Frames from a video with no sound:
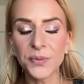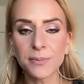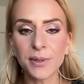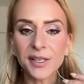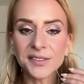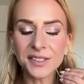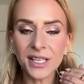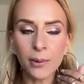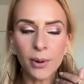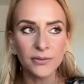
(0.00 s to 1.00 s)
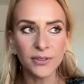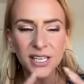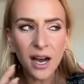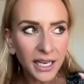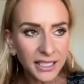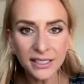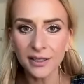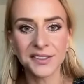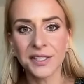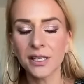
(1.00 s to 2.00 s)
because I worked for a tiny little
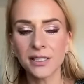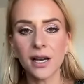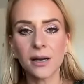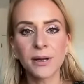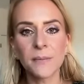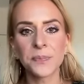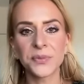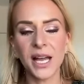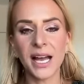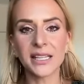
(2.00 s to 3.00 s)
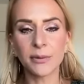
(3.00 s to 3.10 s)
startup and there were